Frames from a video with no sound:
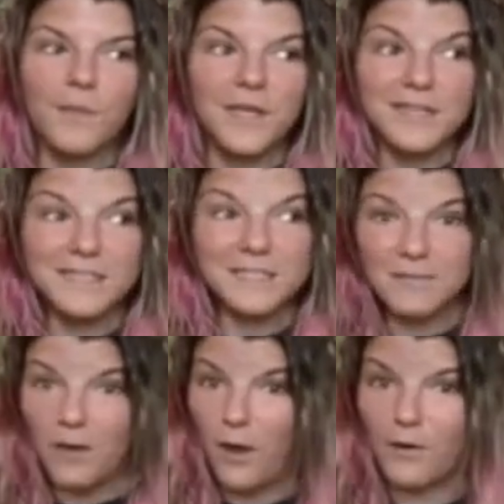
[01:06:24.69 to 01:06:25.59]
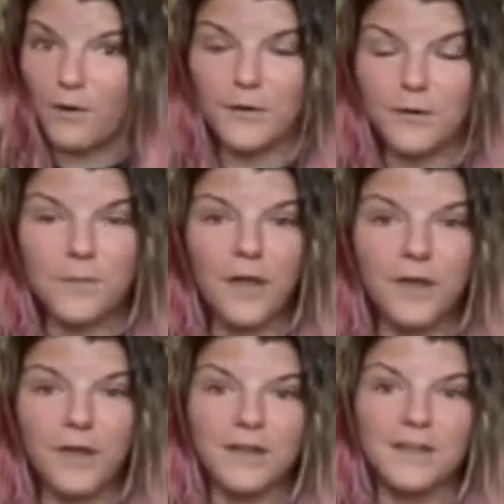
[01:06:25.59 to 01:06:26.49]
It's hard on the
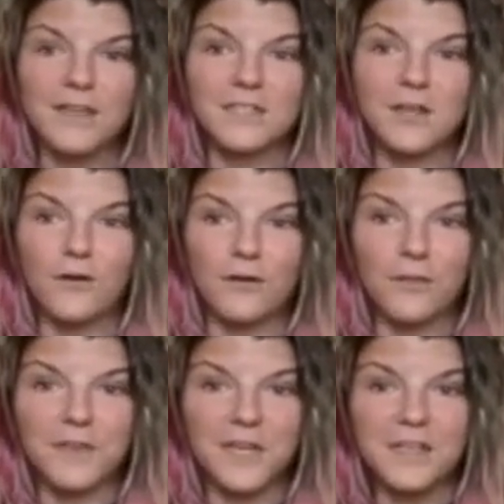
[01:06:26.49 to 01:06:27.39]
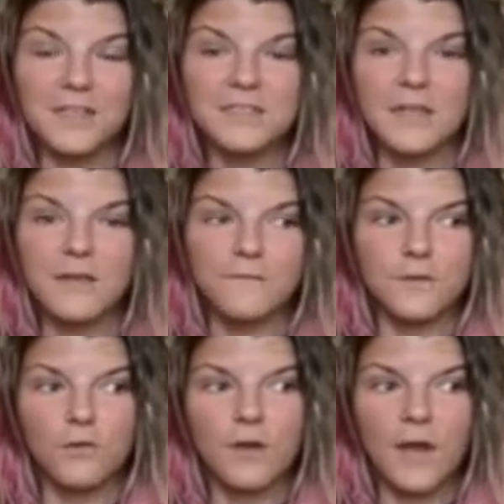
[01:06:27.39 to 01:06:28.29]
body. It's hard on the knees. If you
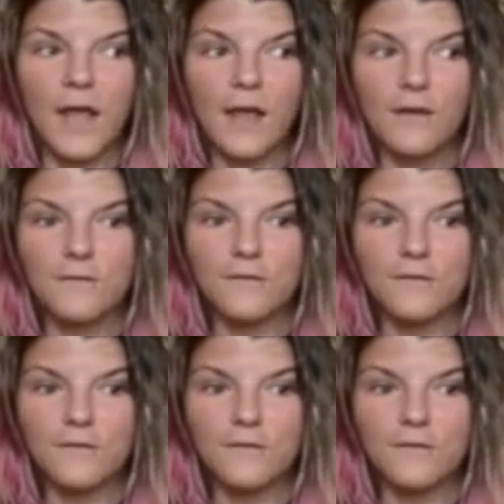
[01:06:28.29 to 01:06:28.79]
don't have,